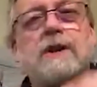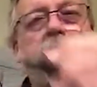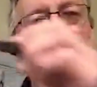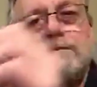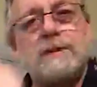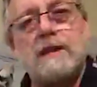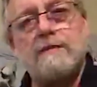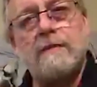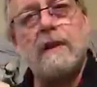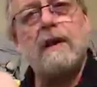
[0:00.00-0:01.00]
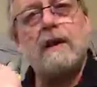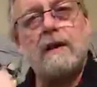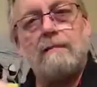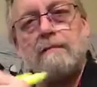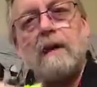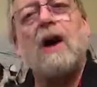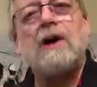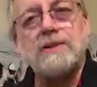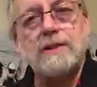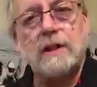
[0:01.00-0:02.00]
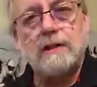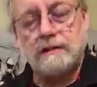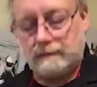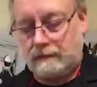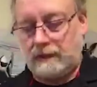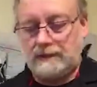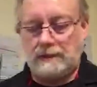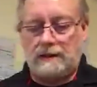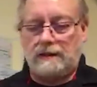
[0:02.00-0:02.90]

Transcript: save us. That's the other thing.